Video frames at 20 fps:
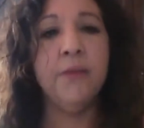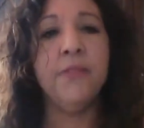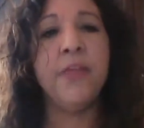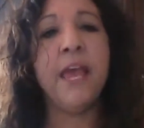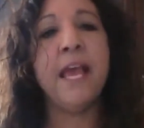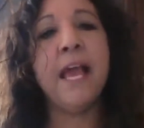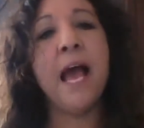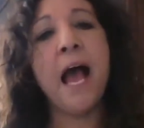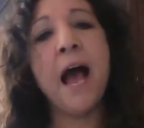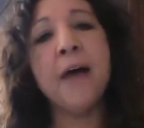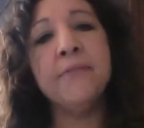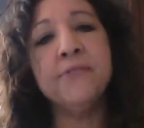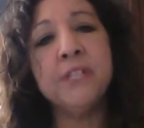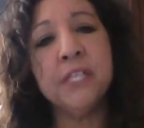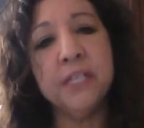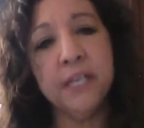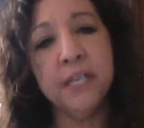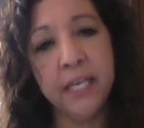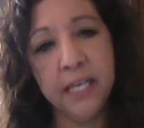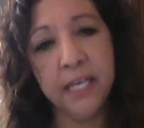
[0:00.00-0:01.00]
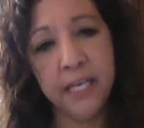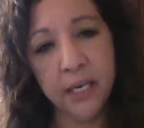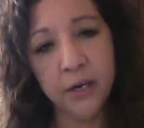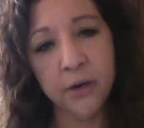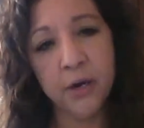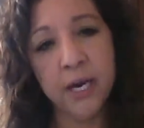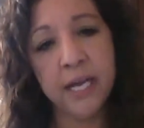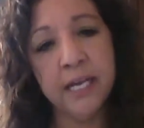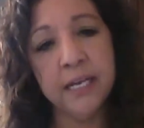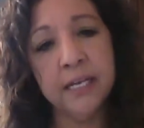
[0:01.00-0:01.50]
They have to
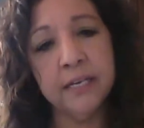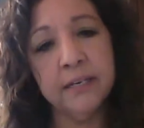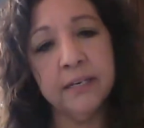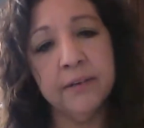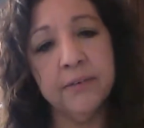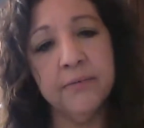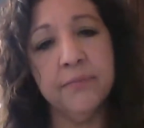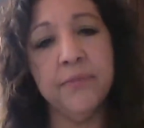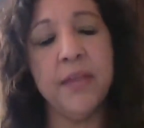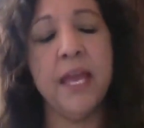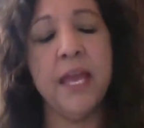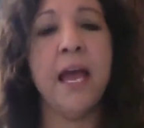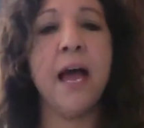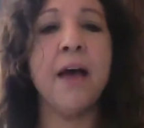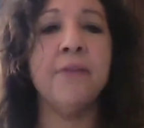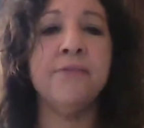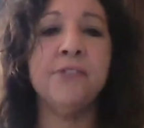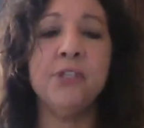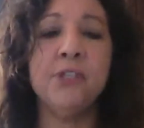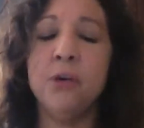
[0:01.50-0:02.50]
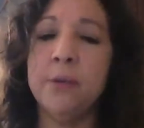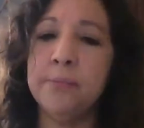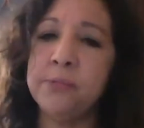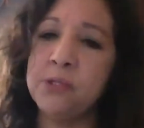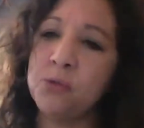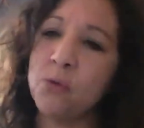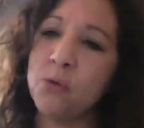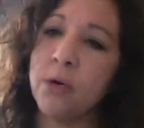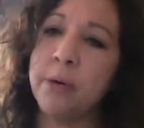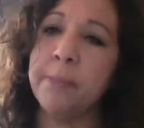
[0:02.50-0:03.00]
hear it. They have to
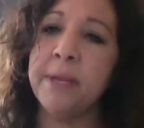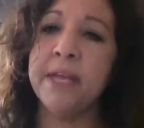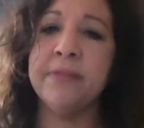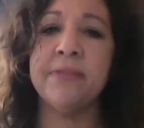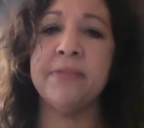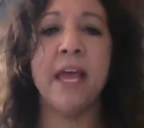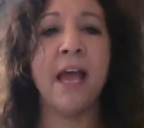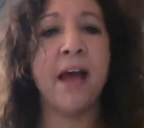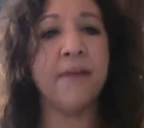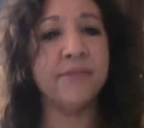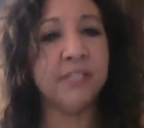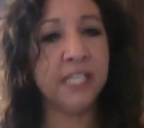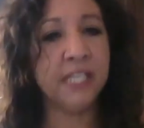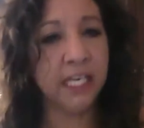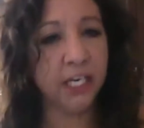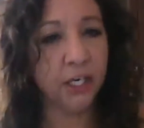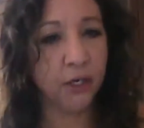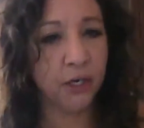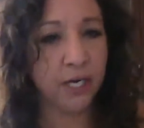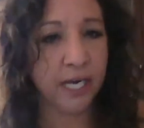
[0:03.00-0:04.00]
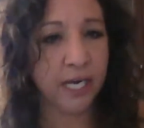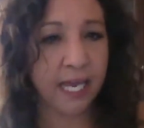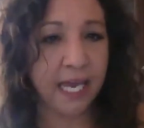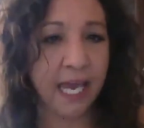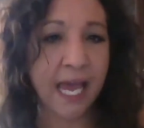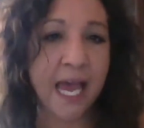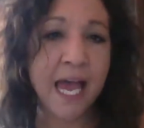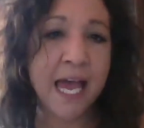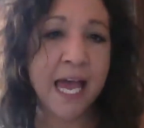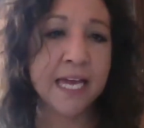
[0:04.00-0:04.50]
absorb it. They have to hear it
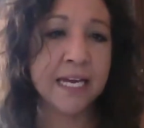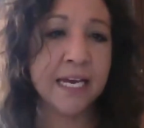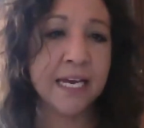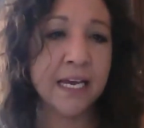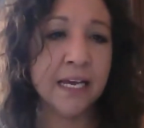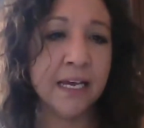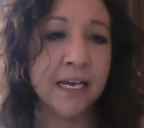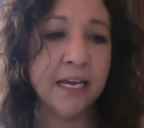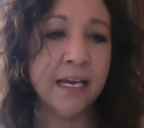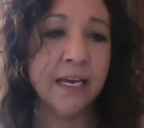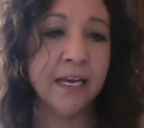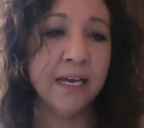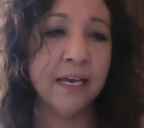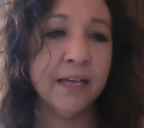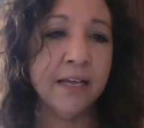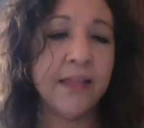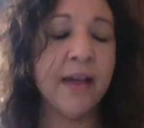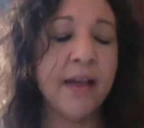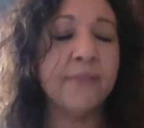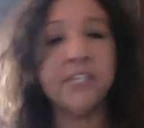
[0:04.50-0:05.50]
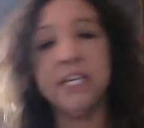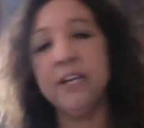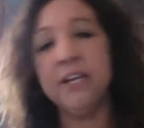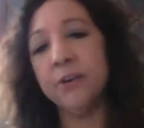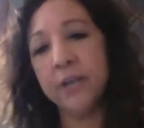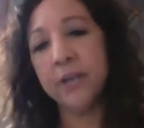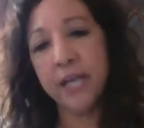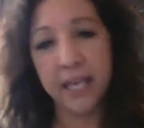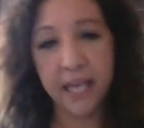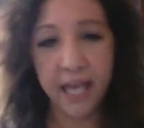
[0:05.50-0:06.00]
again. They have to
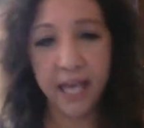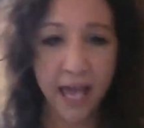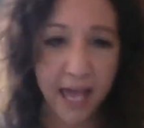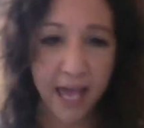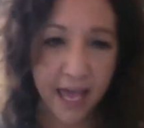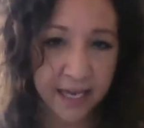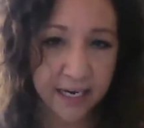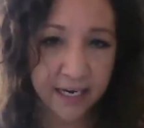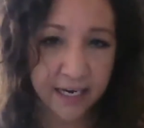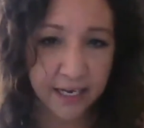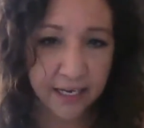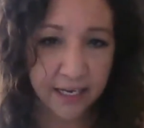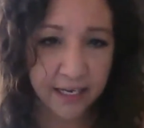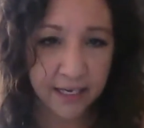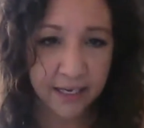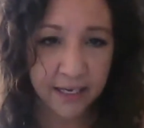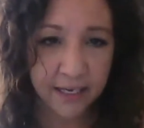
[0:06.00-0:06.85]
hear it again.